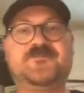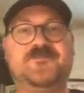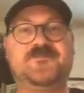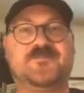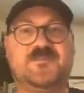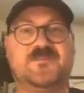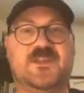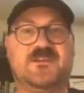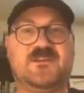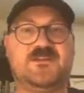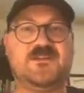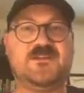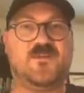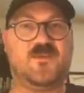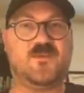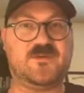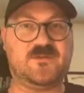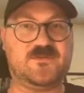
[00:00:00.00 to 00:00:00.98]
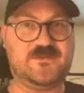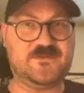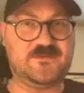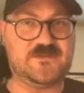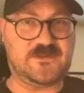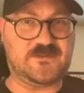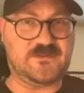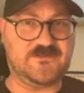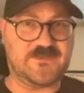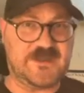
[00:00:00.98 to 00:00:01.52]
They don't want to lose
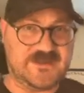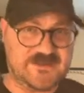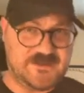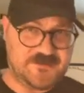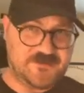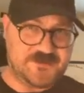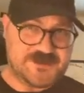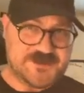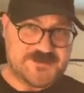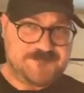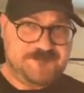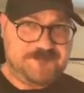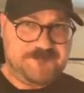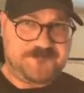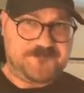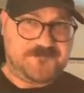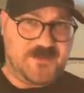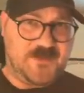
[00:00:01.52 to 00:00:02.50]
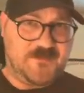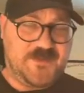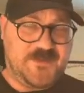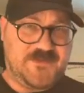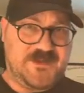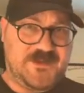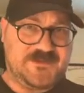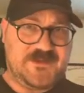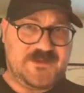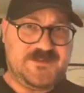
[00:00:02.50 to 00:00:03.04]
all of that energy, but
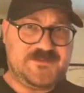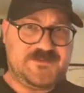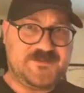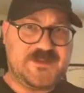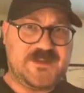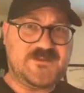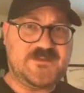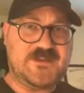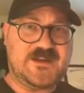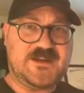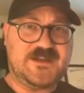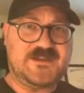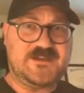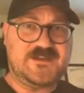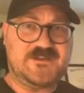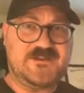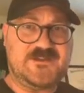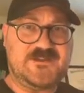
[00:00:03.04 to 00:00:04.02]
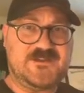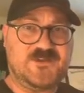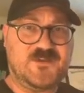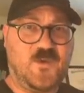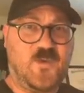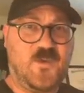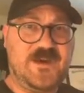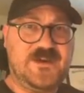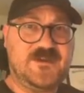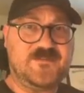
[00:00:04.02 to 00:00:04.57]
that does mean that I get to do
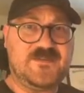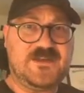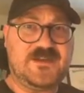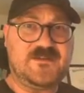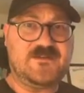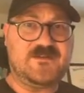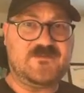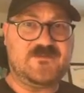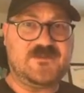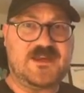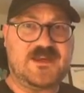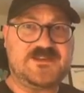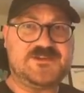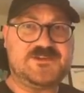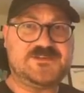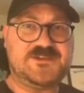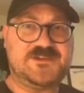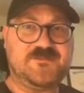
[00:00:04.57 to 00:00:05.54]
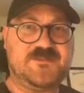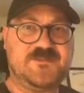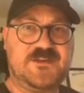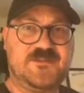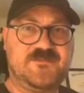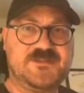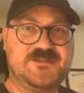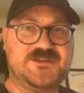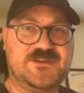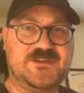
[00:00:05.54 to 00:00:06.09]
quite a bit of nice chip
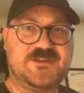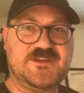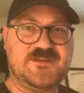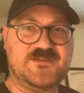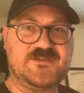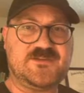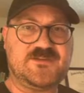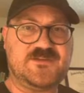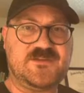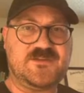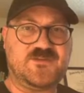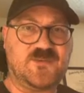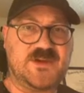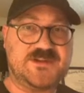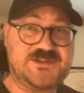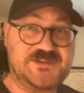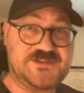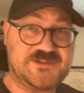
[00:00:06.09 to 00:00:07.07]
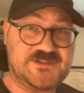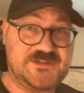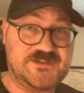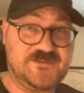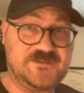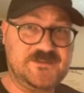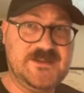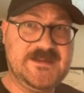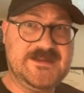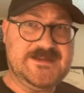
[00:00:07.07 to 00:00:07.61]
damage against the
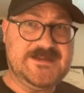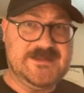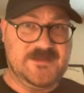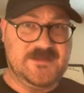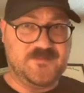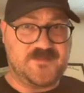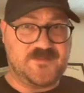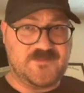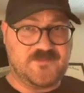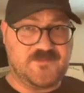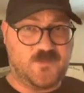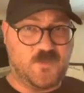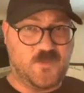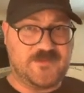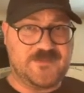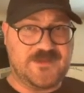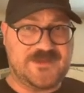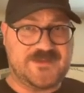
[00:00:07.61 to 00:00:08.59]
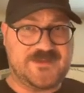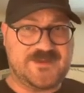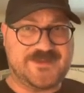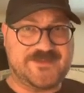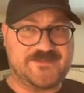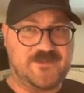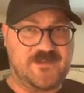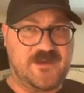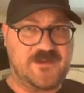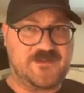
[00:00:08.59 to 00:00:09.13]
Registeel before they
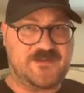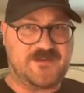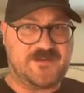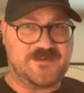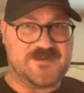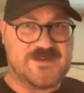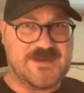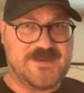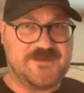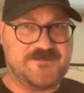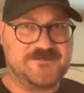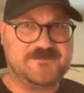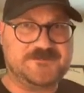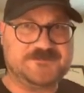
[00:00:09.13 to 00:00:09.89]
can lock on down.